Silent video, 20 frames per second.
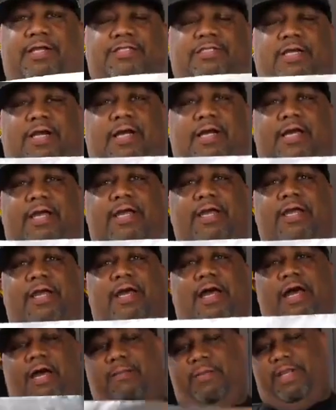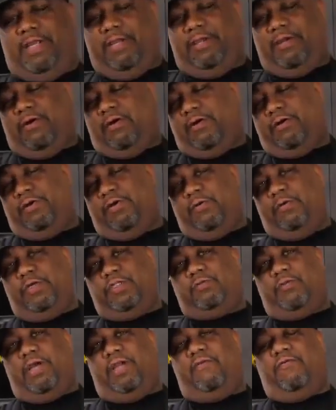this side? How many of y'all know
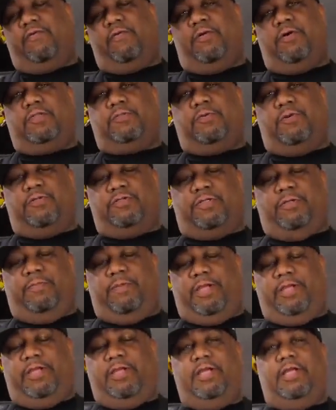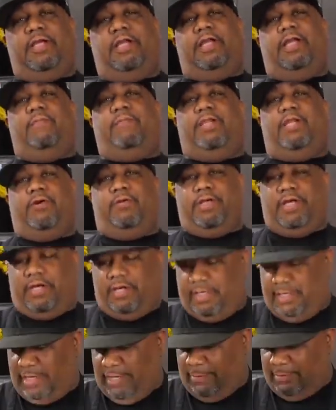which way the foil is supposed to be? Let me know down
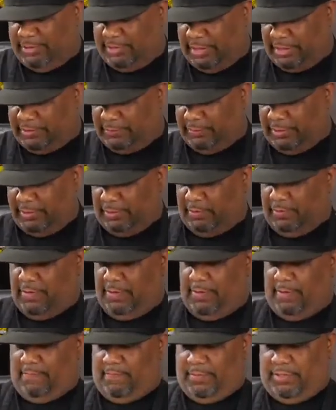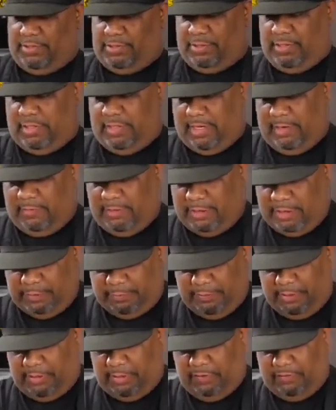in the comment section below. So look, I'm going to
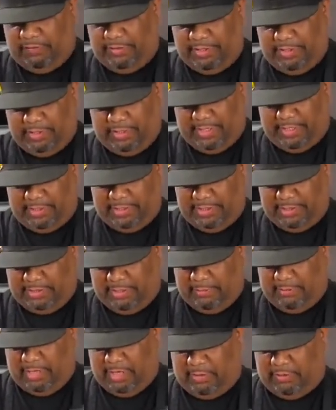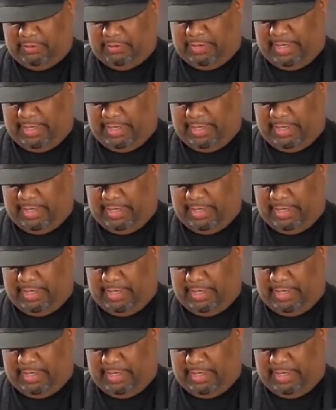just put it over here like this, and I'm not going